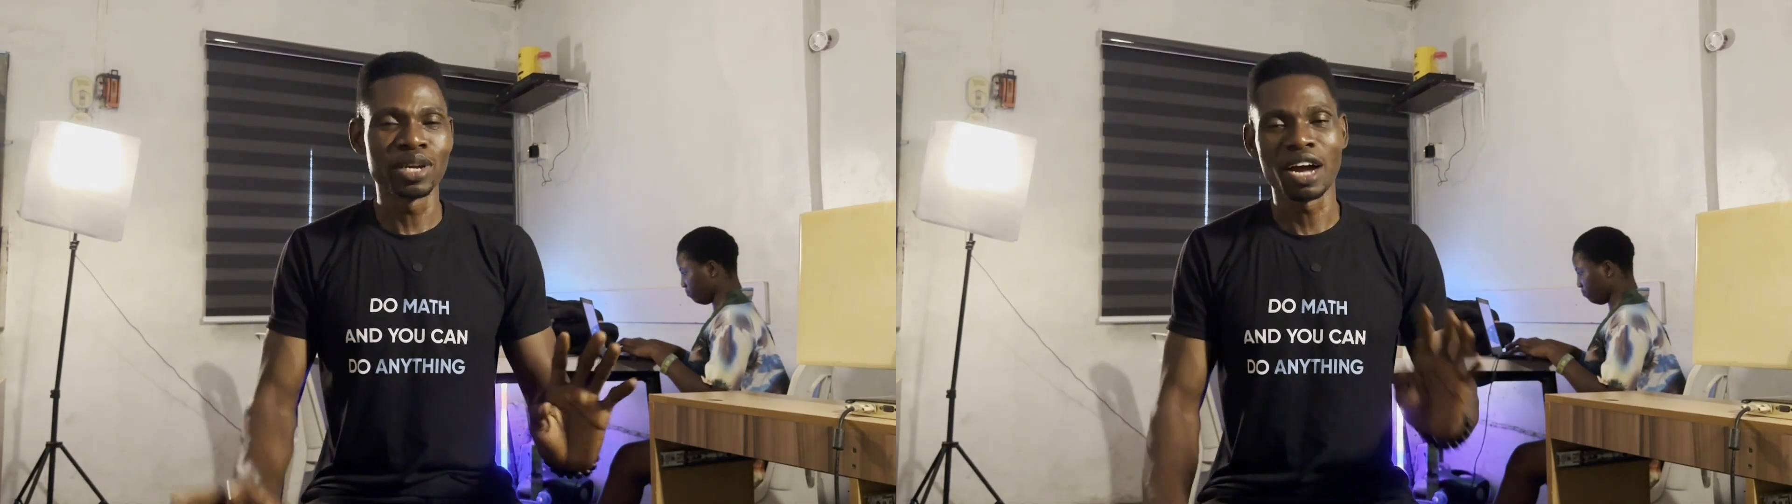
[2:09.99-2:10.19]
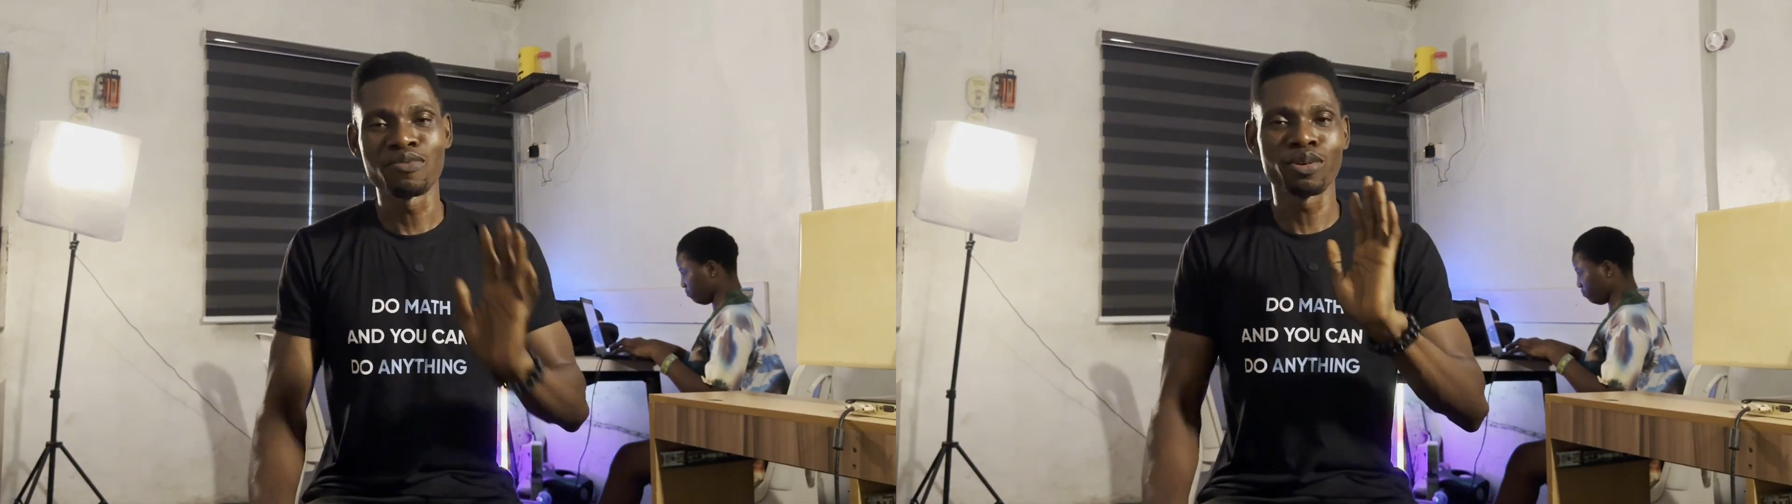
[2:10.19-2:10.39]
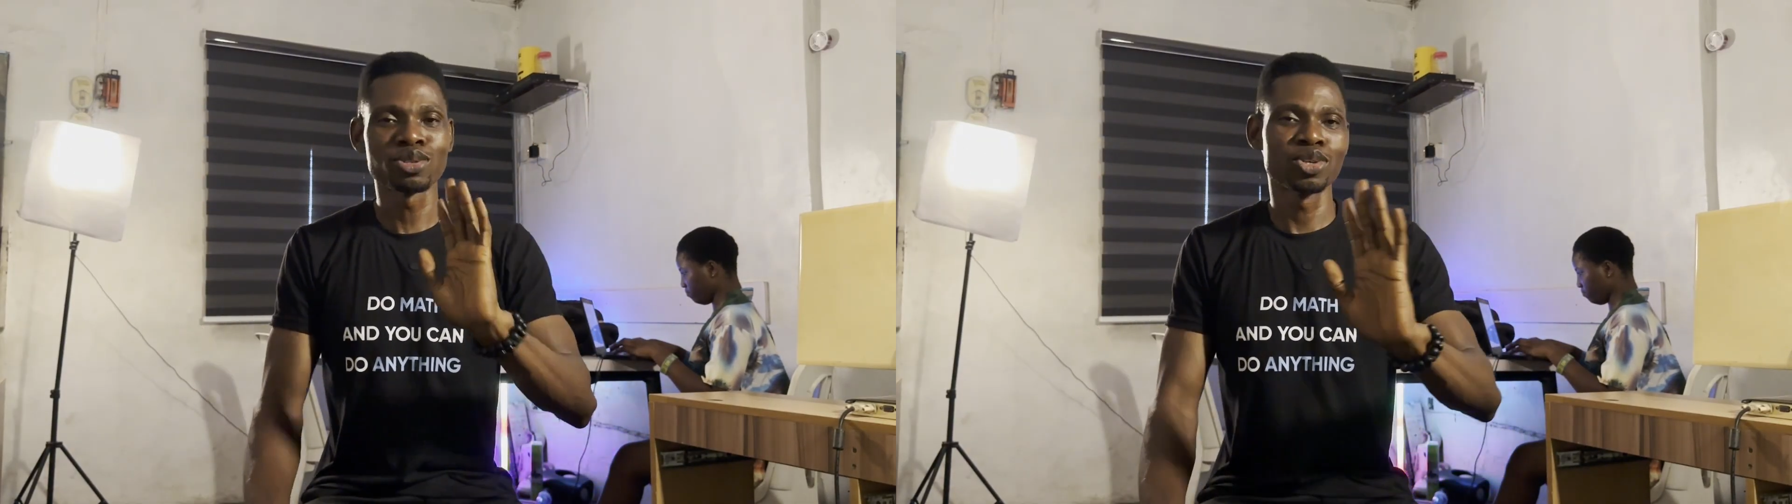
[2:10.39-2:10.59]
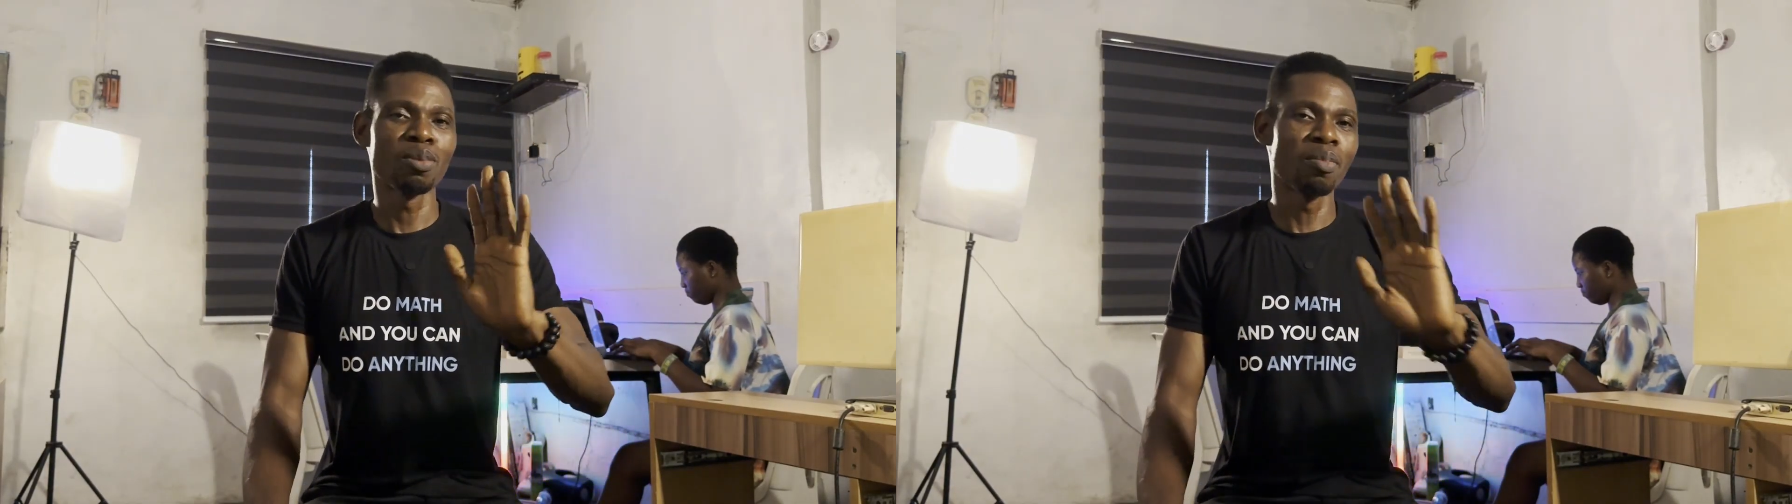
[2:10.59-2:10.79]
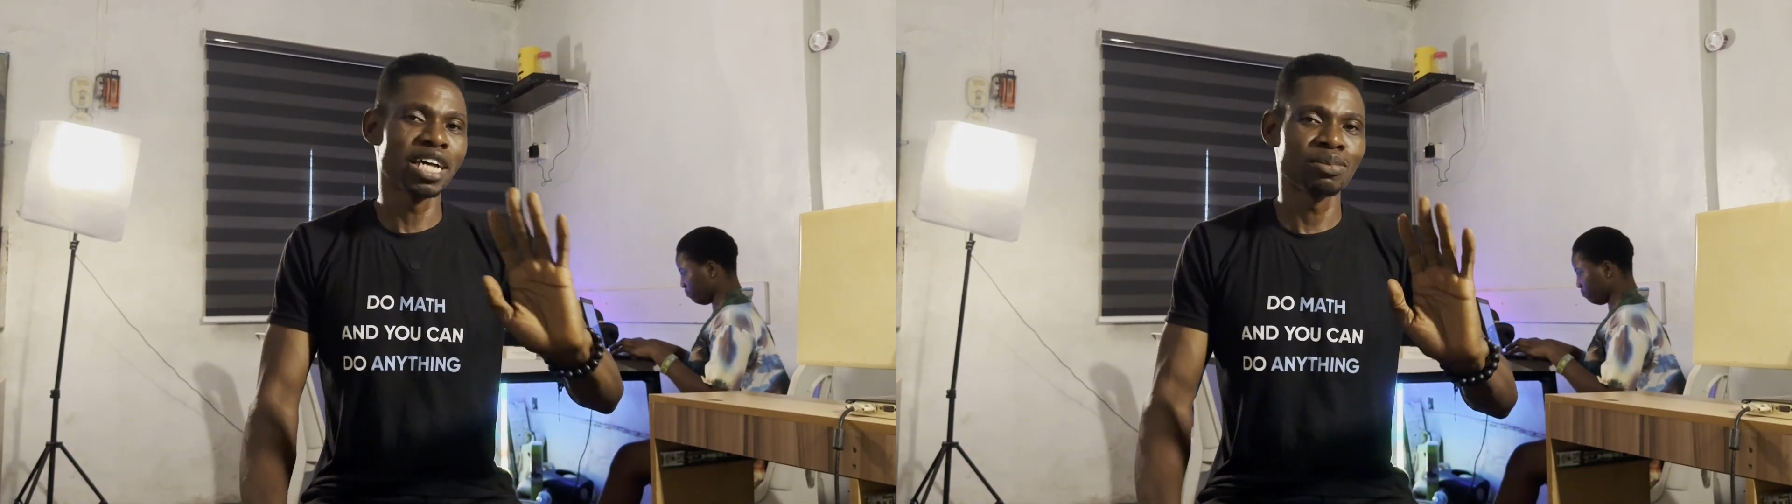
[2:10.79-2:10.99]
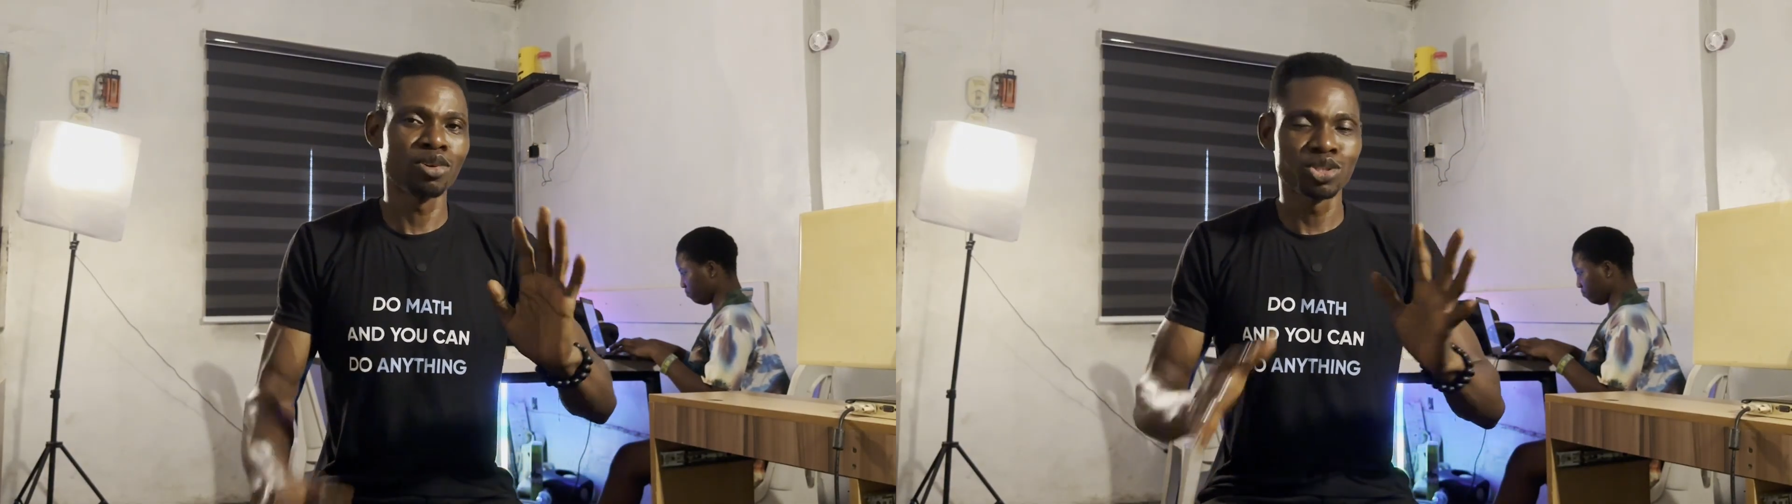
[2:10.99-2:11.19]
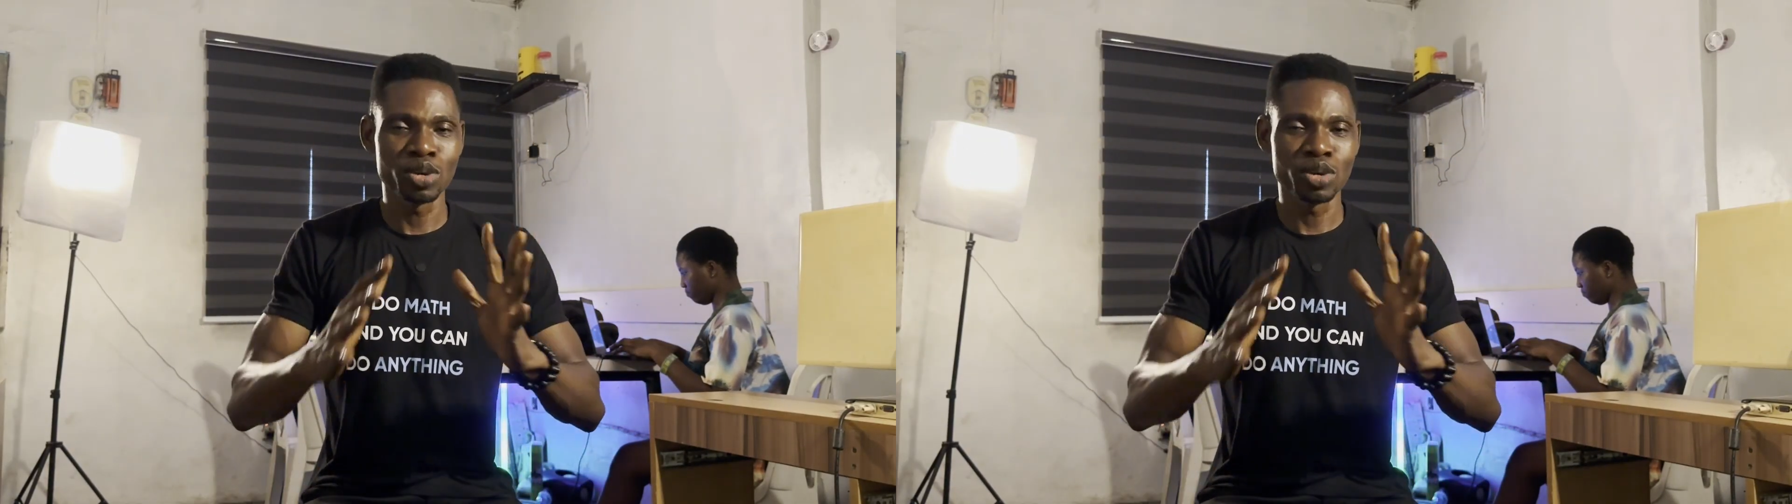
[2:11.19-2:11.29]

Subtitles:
You can focus on your maths because